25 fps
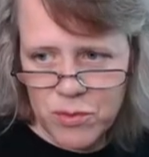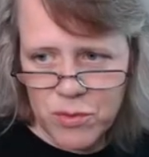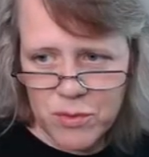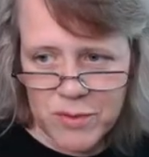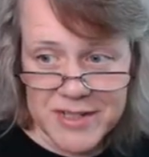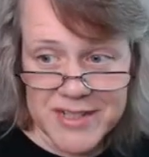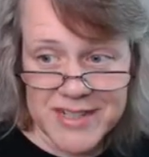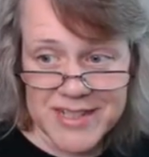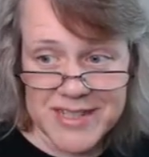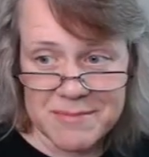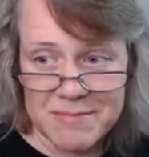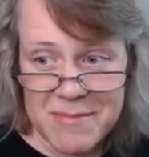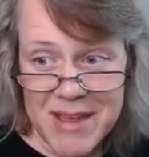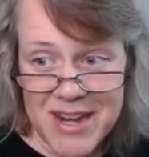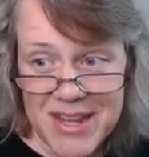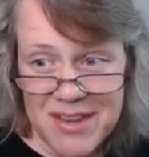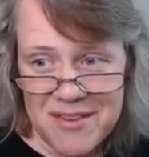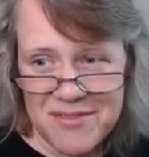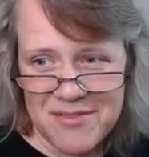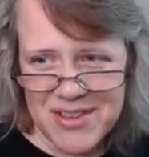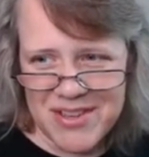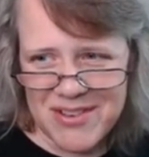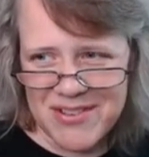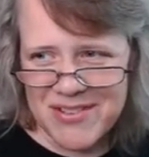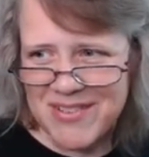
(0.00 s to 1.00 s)
which is many
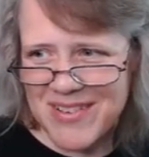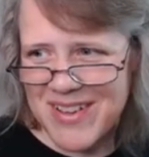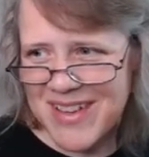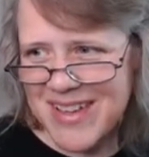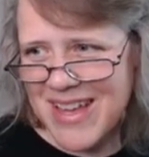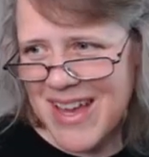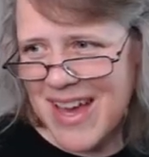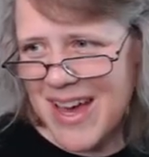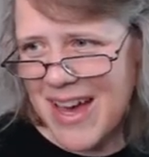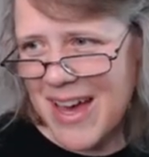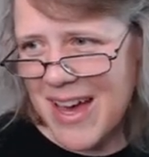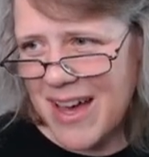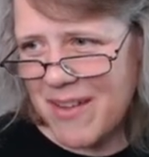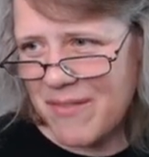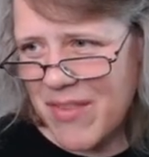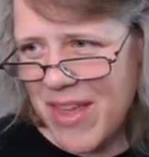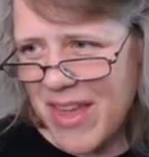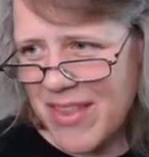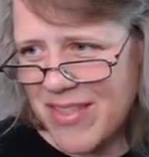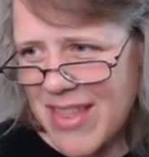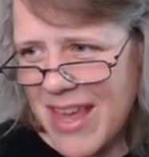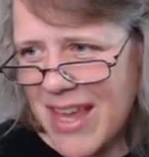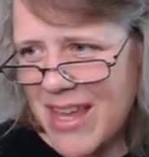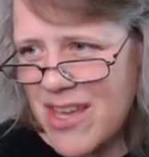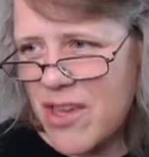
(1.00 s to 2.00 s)
of you, um,
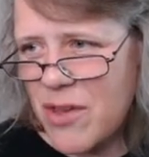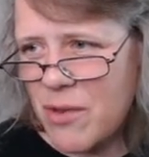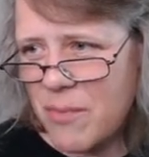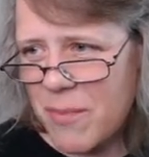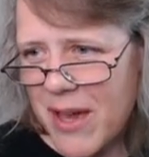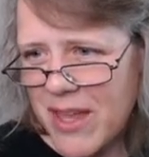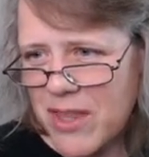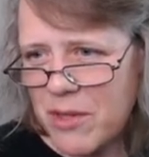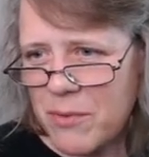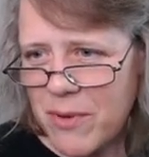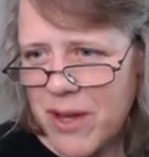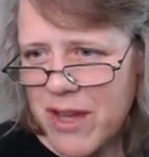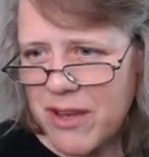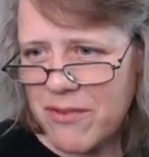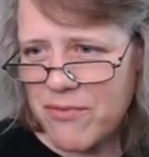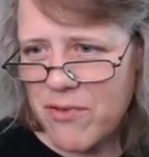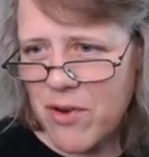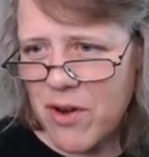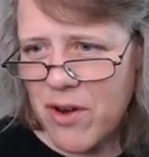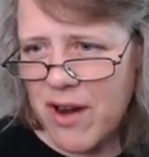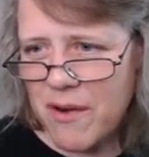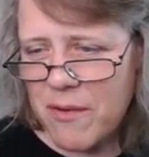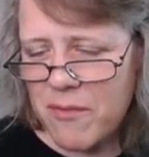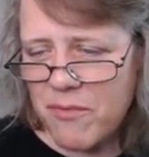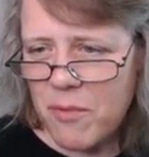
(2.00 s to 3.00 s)
and thank you by the way
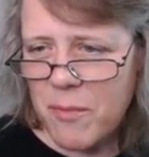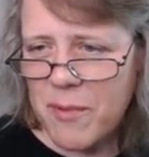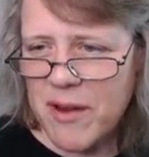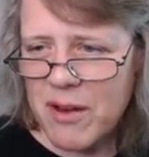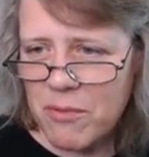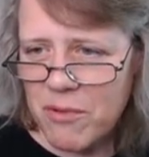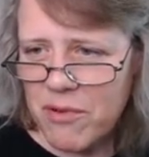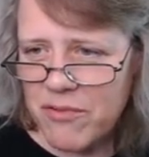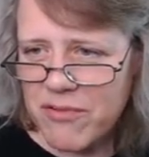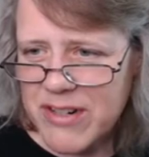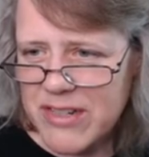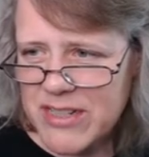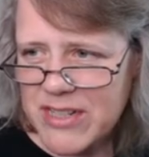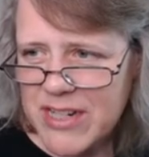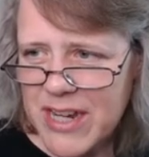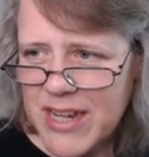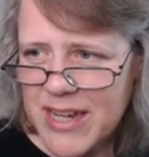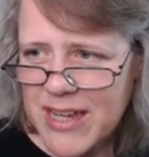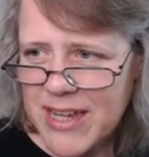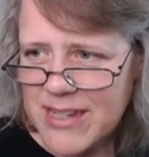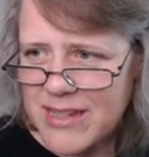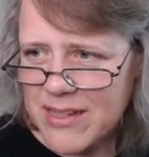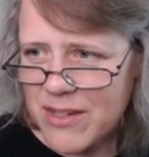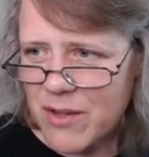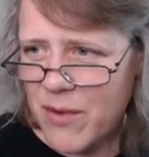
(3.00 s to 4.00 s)
for everybody refreshing
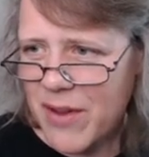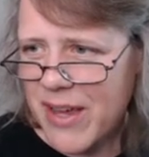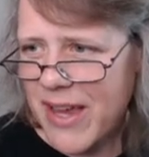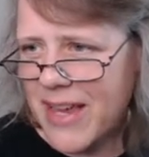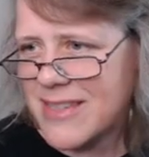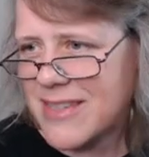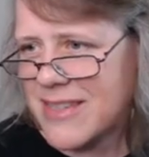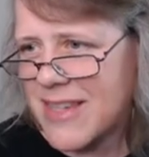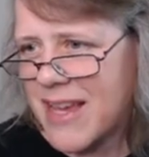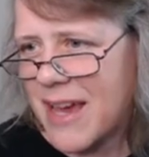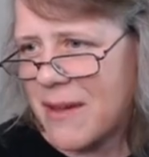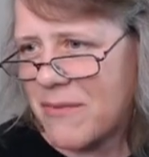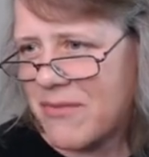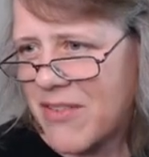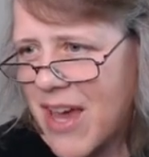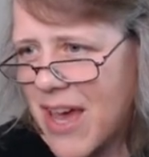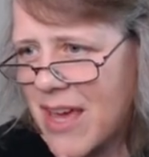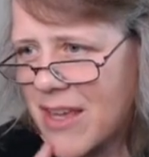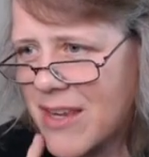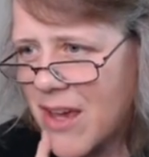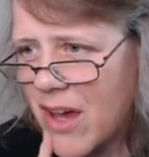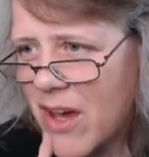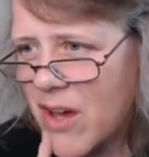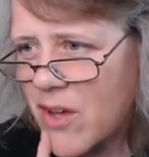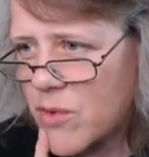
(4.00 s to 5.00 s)
and going. I see I've
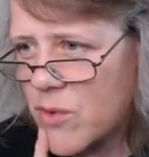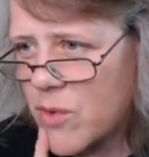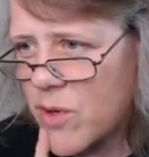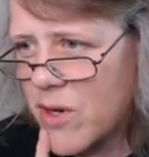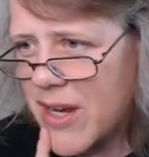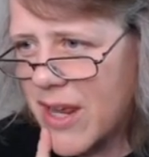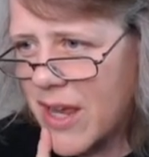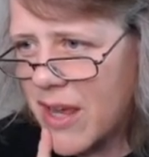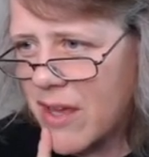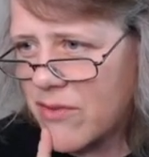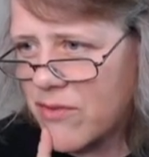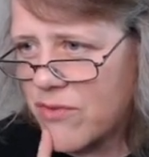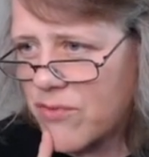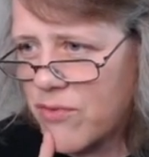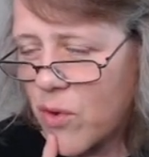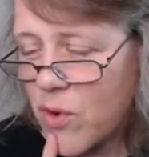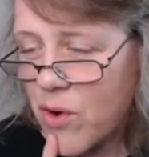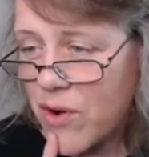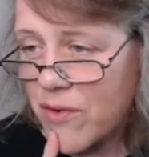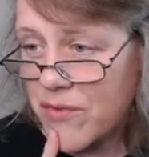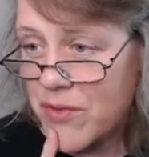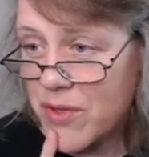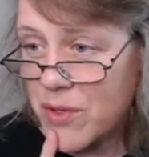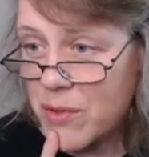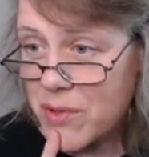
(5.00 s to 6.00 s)
got
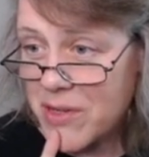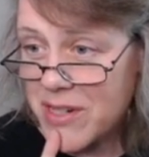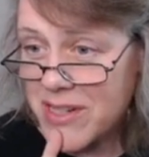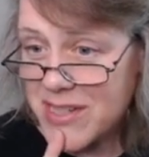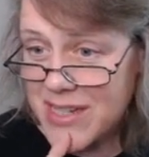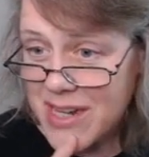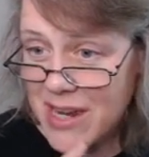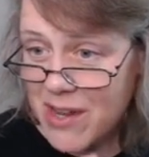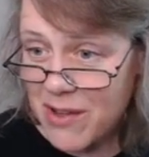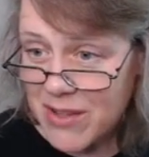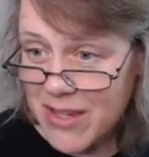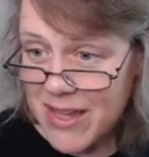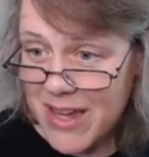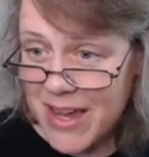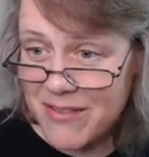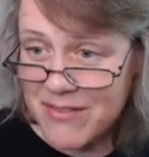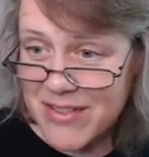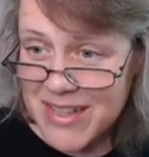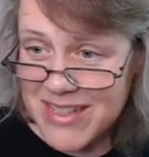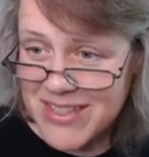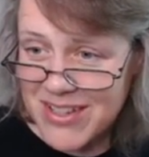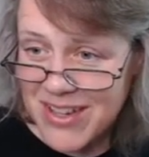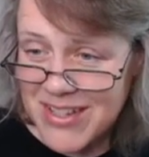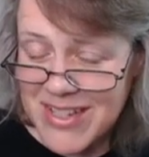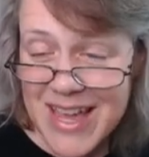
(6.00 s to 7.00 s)
104 viewers now live.
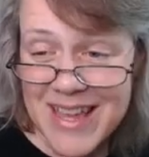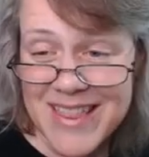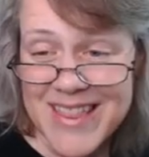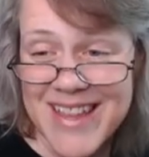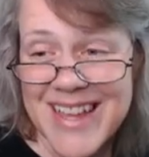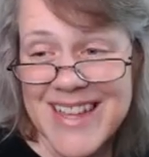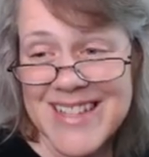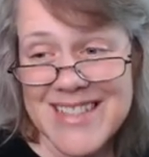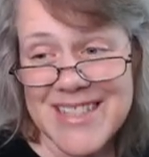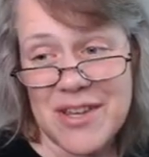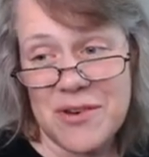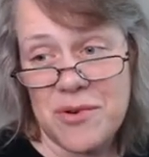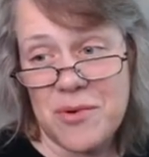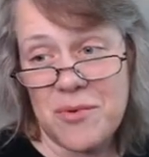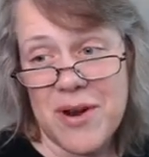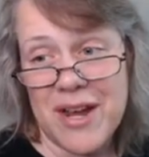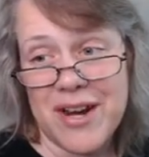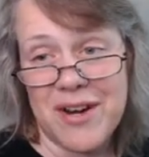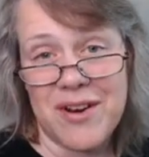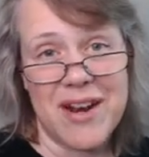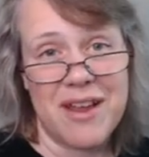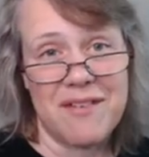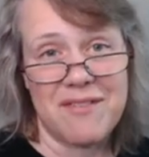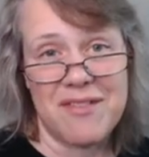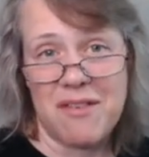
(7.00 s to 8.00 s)
That's all. I think that's a new
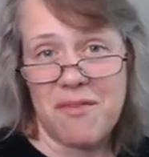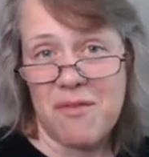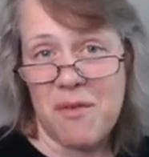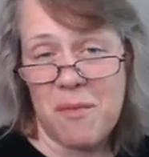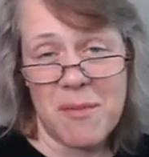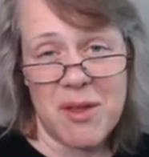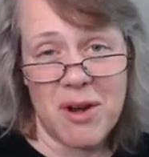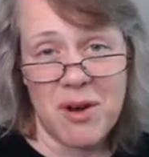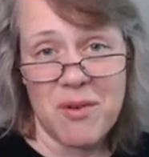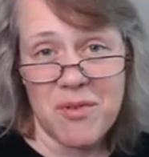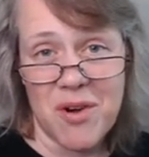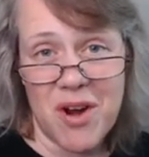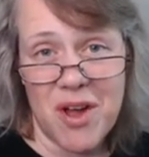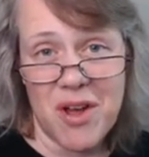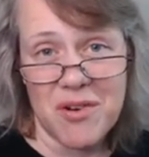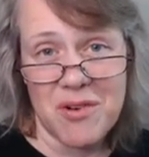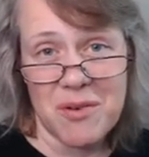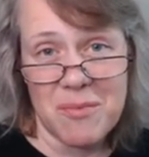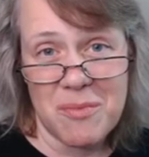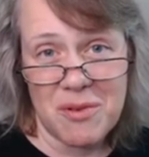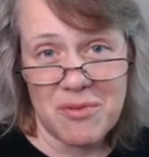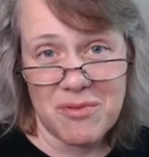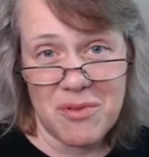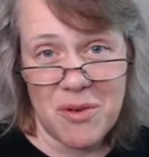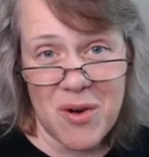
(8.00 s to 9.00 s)
record. I've never been over 100
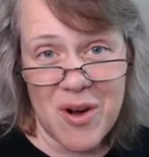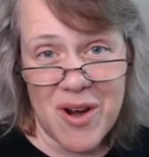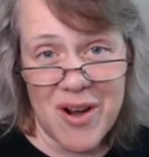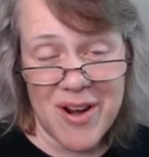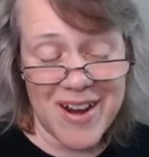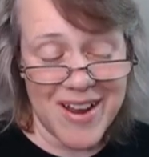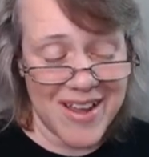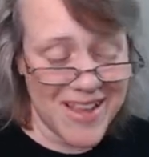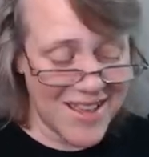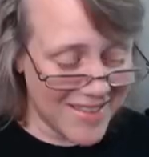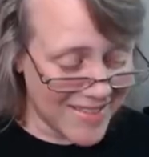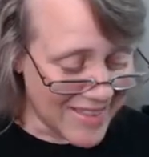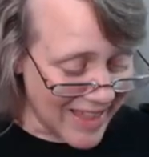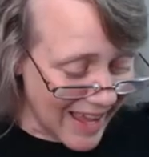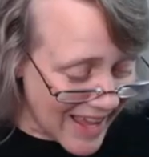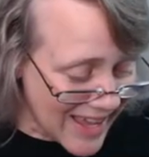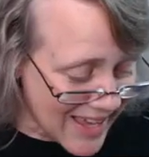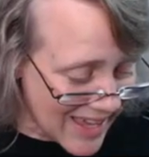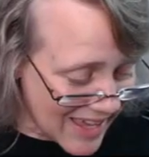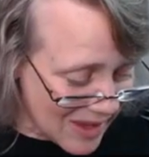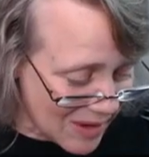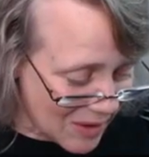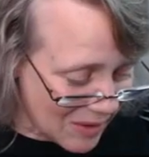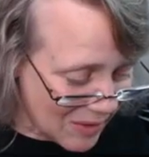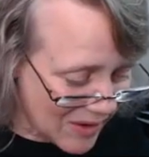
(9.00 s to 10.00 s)
before. Thank
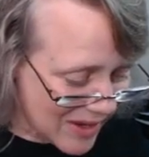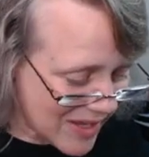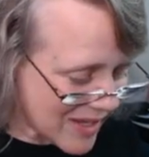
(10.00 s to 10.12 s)
you.